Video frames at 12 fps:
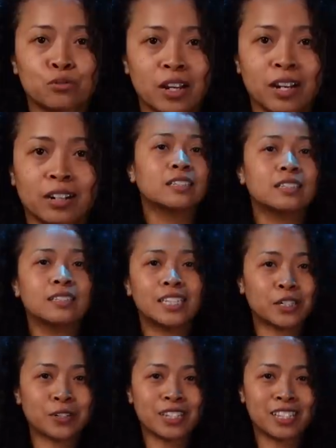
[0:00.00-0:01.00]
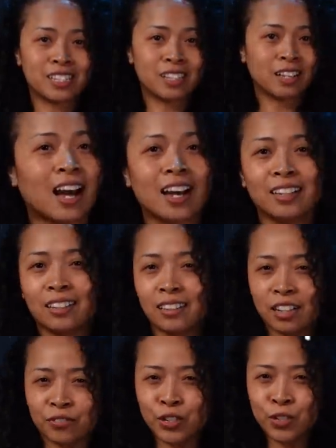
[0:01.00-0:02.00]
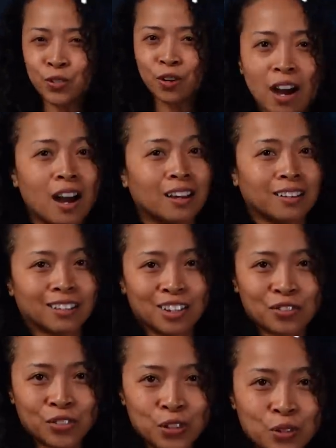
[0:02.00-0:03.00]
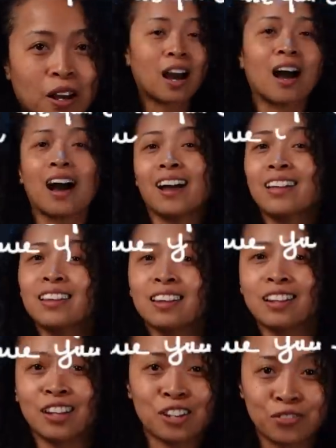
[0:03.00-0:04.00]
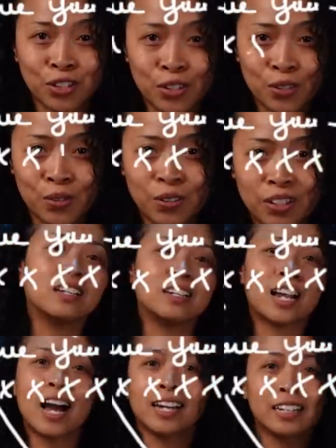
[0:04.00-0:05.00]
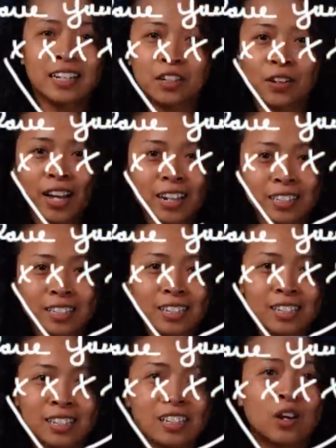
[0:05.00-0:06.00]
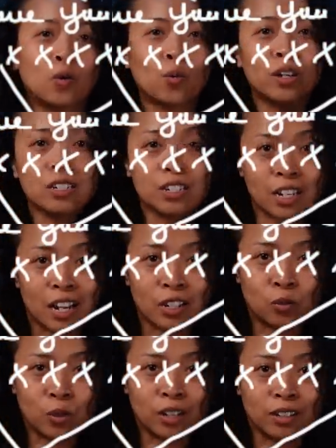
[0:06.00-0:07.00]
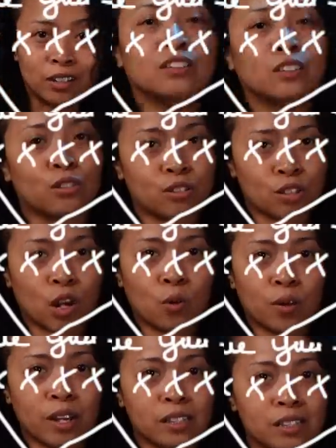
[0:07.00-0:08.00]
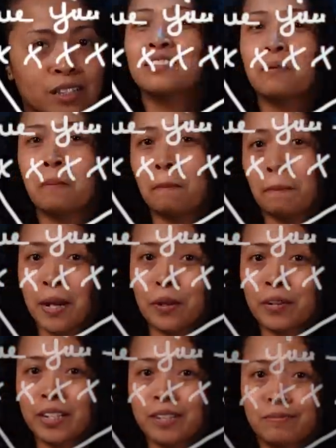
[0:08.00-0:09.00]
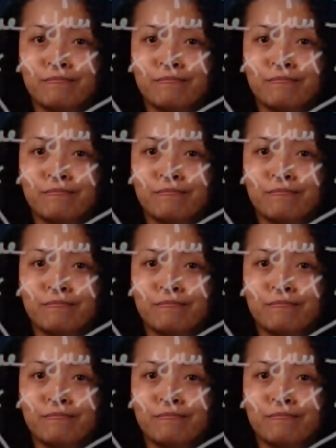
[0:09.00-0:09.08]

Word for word: read, "Dearest, I love you, I love you, I love you. 9 little X's, 1 giant one. Yours always, Mary."